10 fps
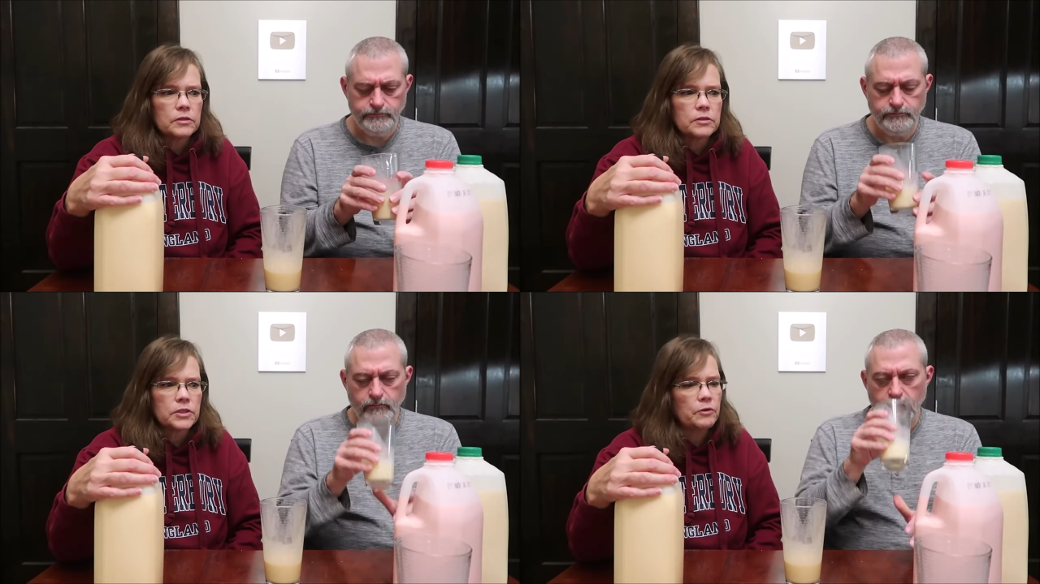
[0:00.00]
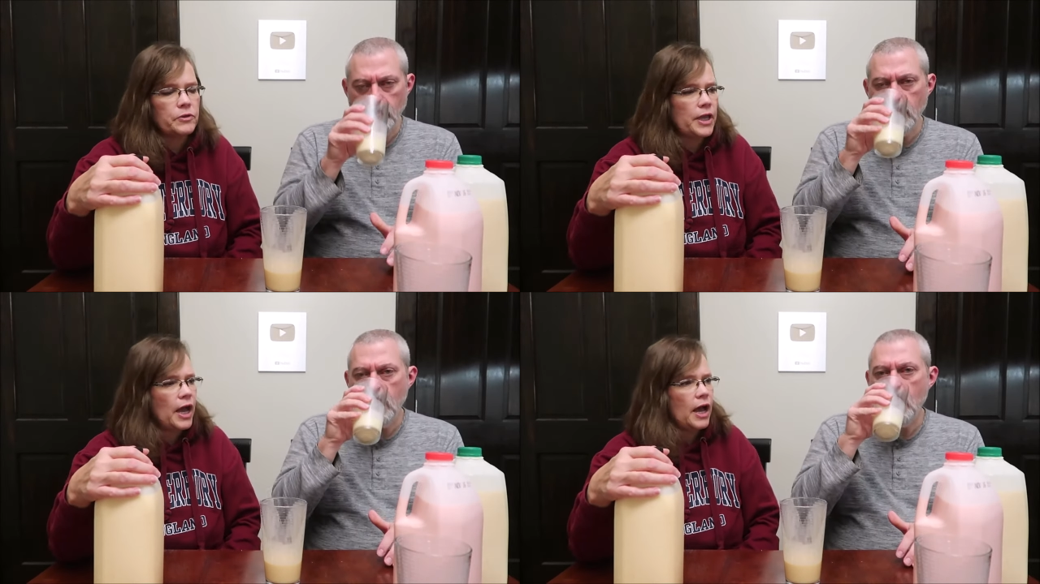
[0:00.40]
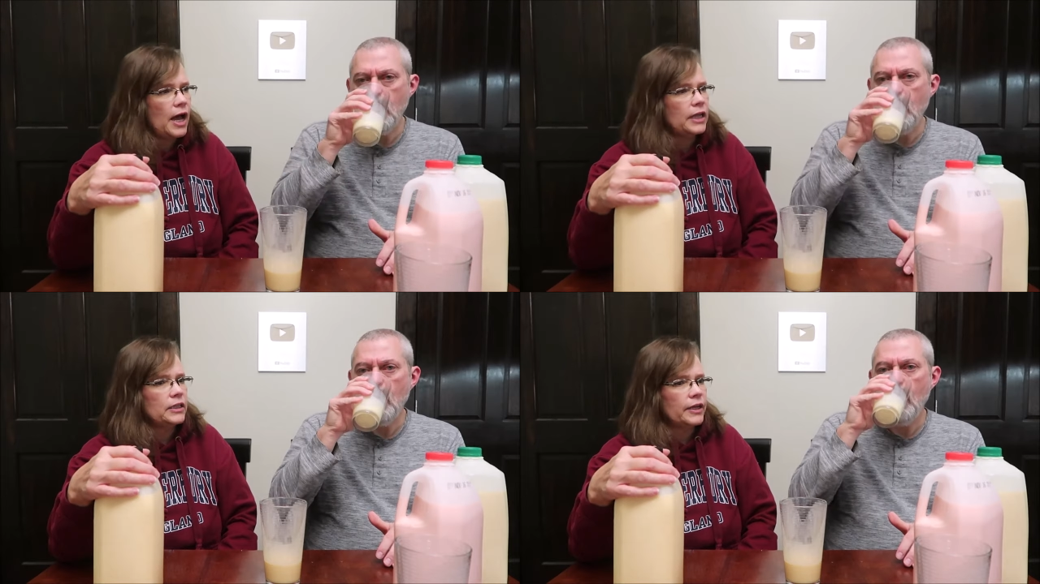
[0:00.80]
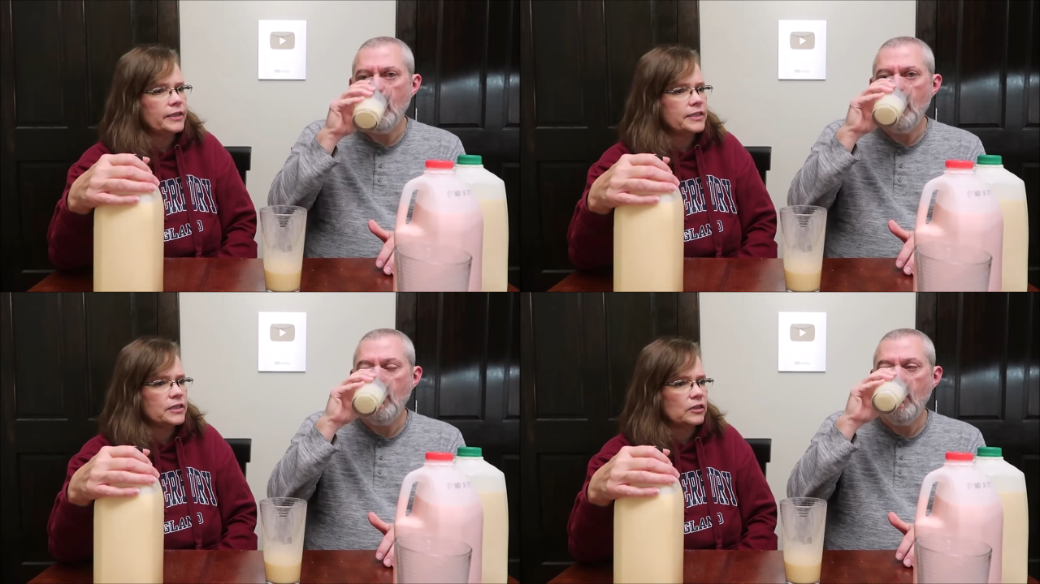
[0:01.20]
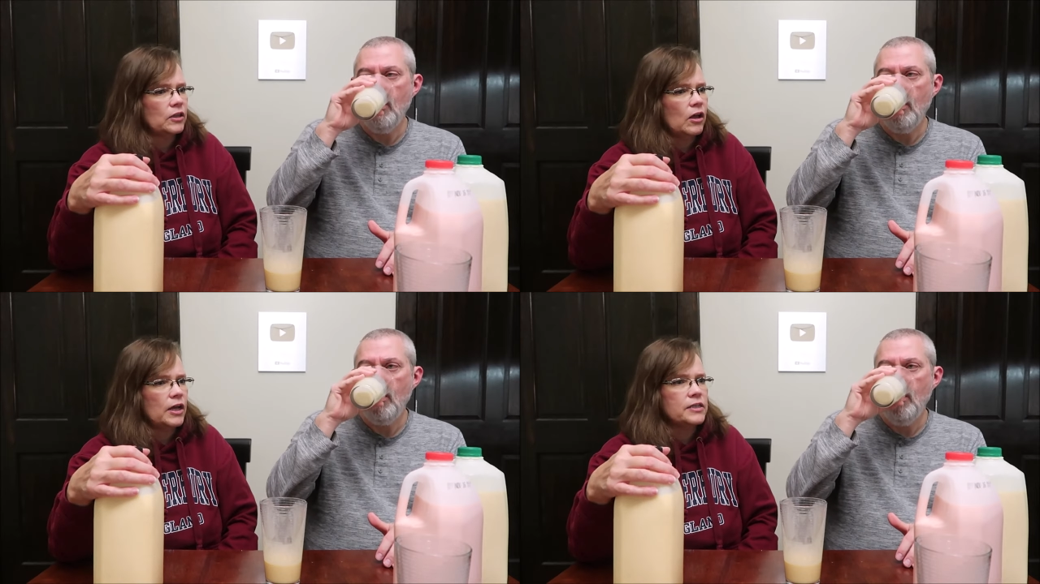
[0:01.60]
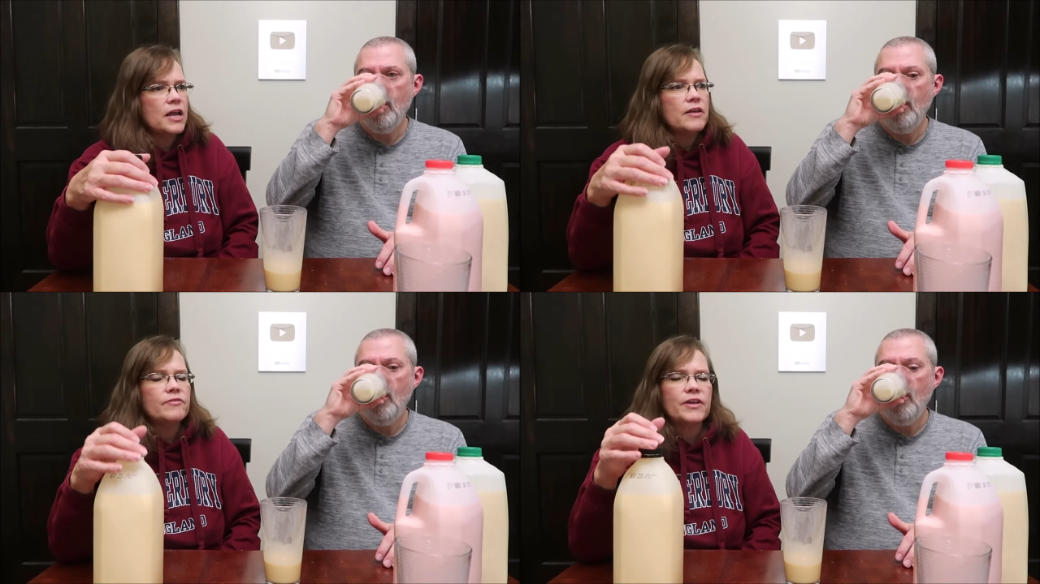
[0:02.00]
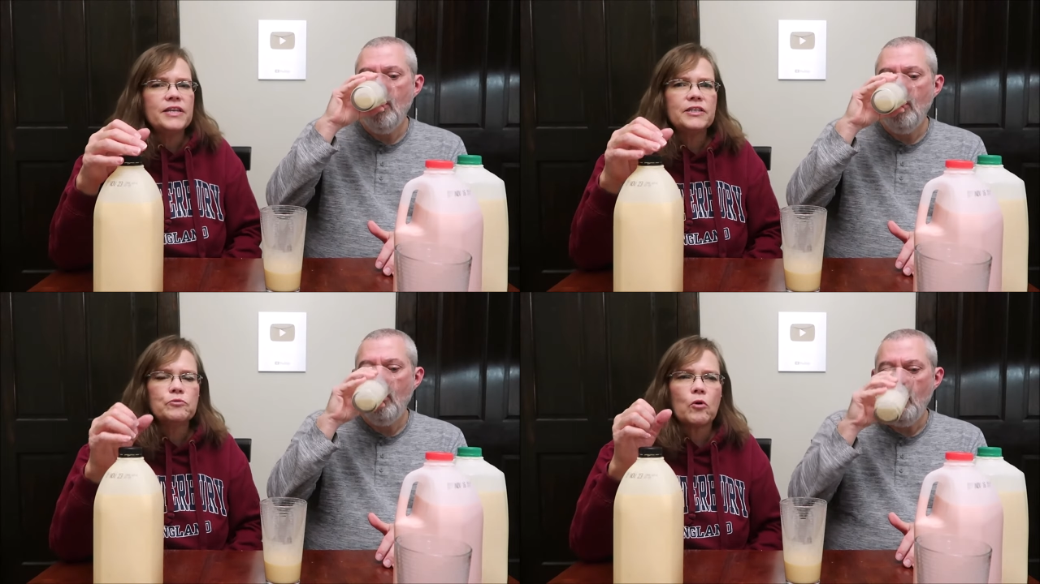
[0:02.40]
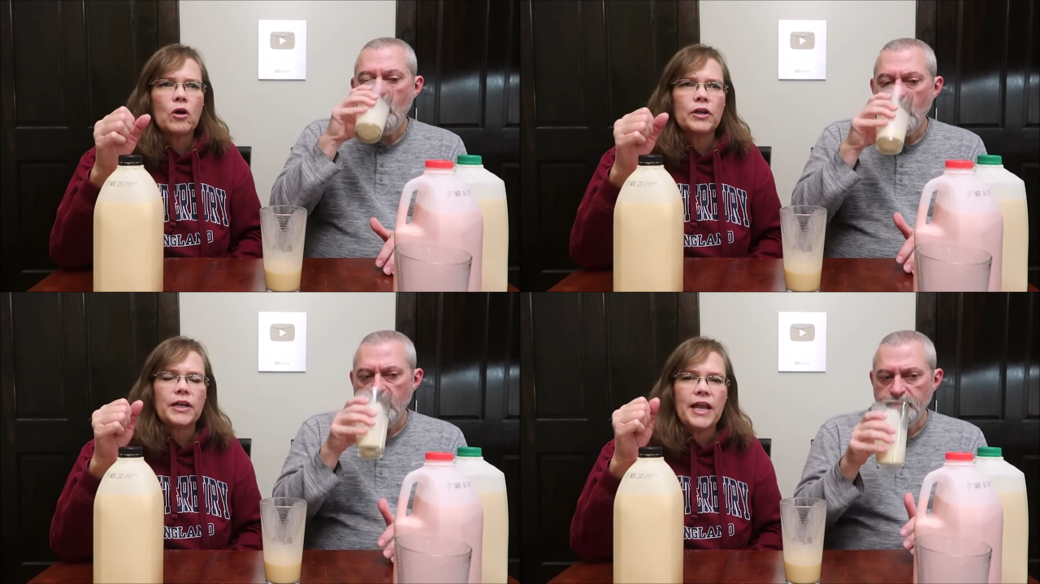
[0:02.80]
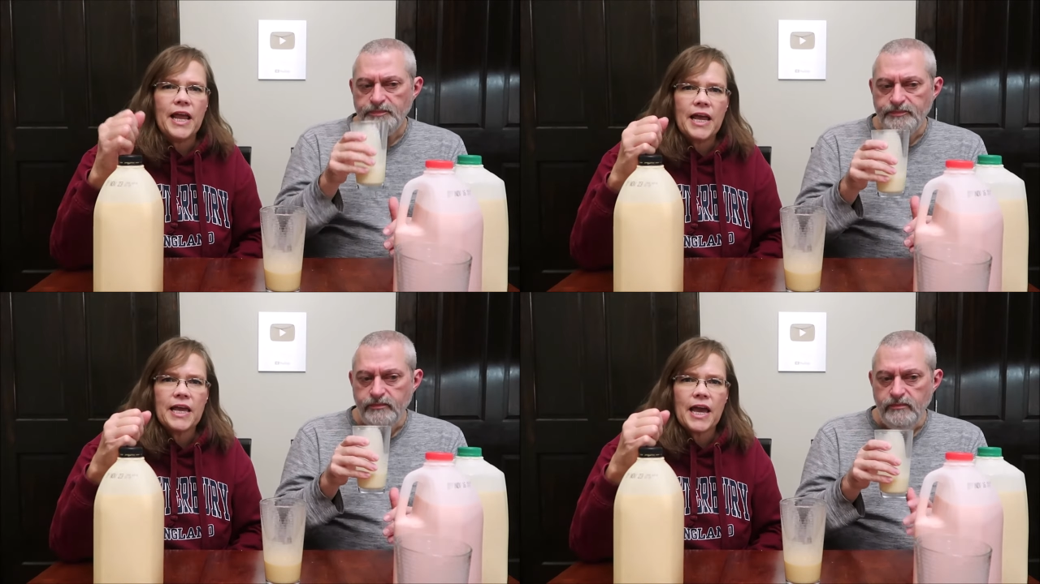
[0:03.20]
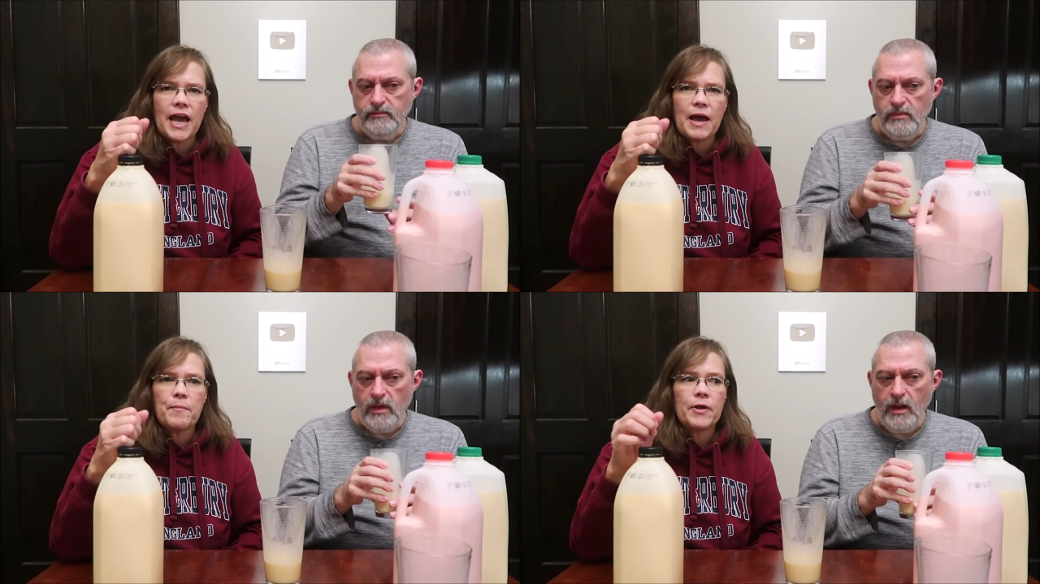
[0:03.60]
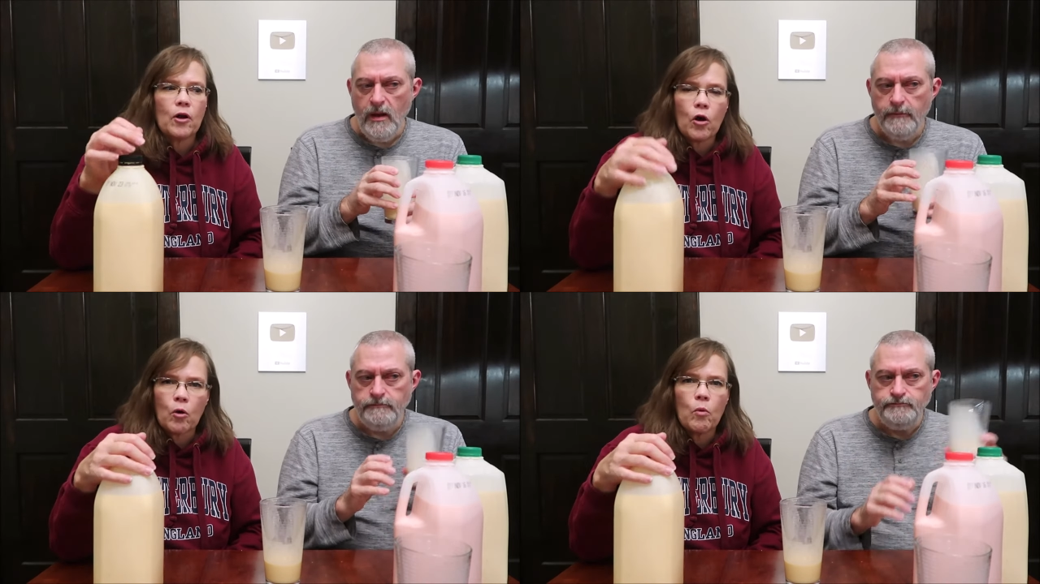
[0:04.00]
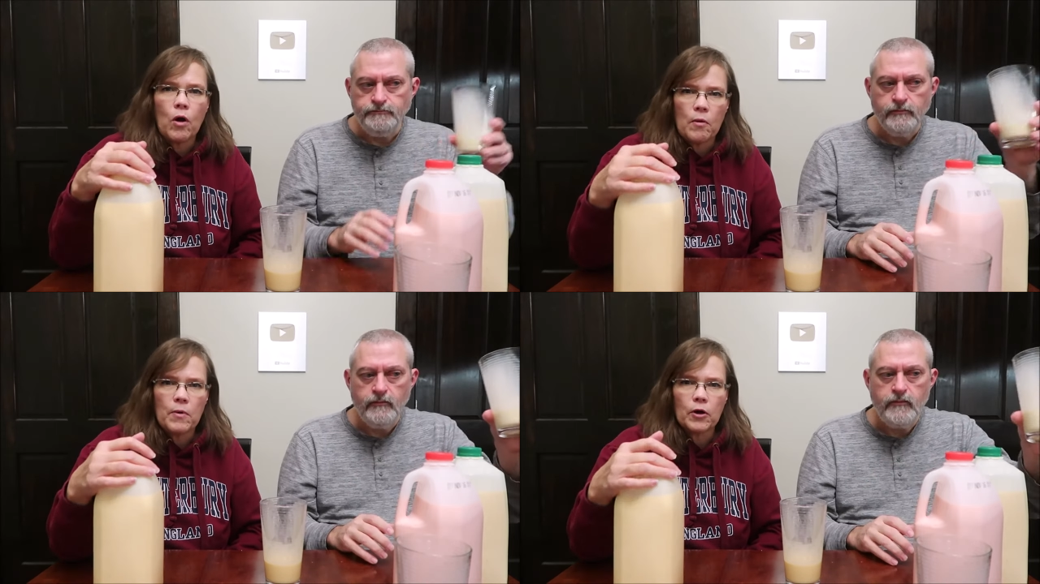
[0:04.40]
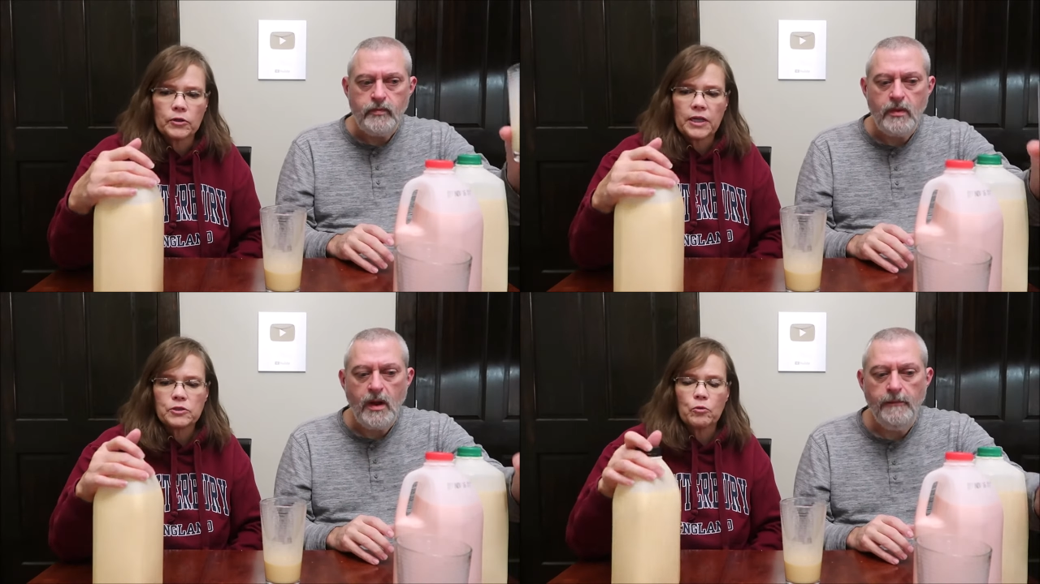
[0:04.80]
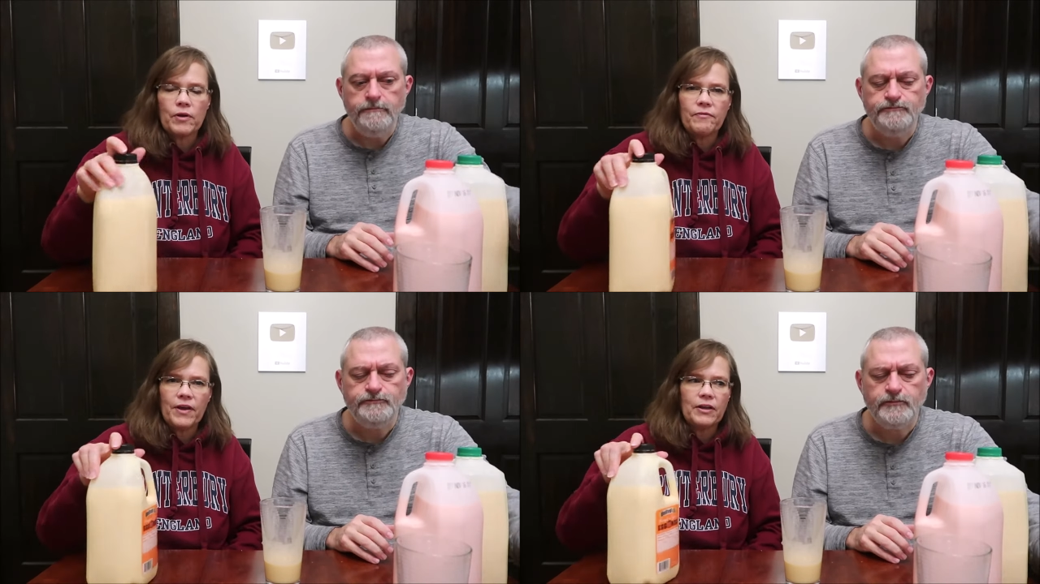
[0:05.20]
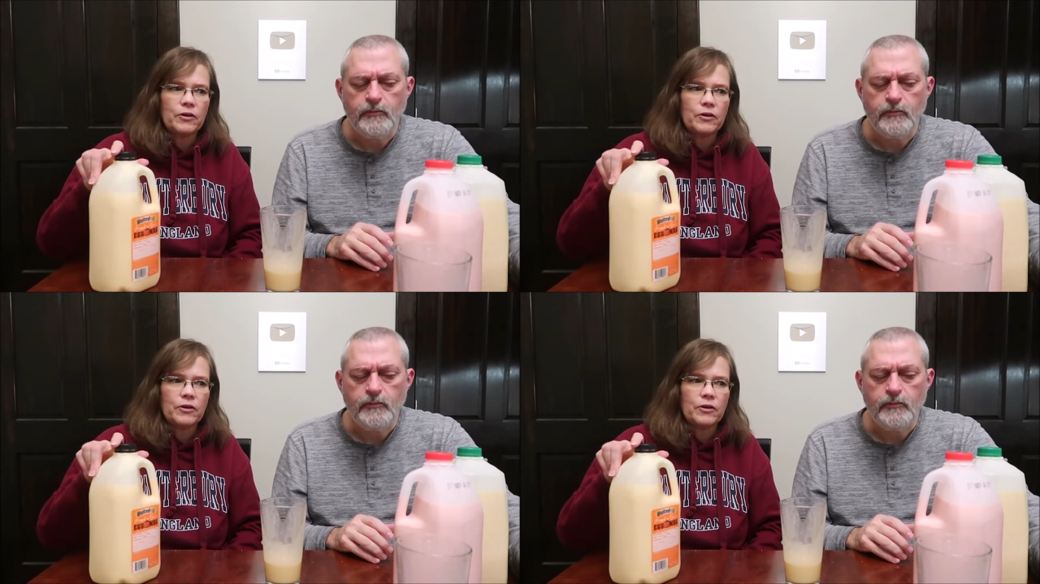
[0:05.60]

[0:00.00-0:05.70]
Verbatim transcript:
Speaker 1: so yeah, I like these a lot. These were on an end cap at our Walmart. That's where we found